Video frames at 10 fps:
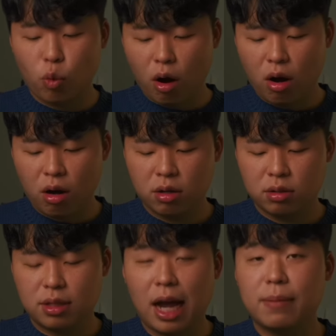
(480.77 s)

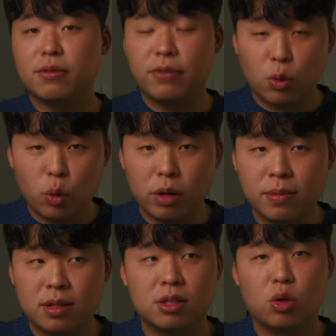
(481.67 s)
wrong types of
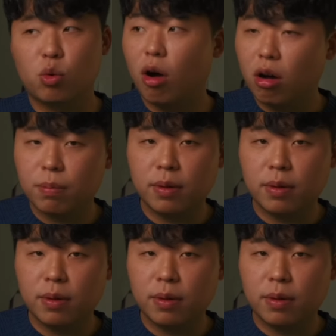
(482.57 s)
equipment in the wrong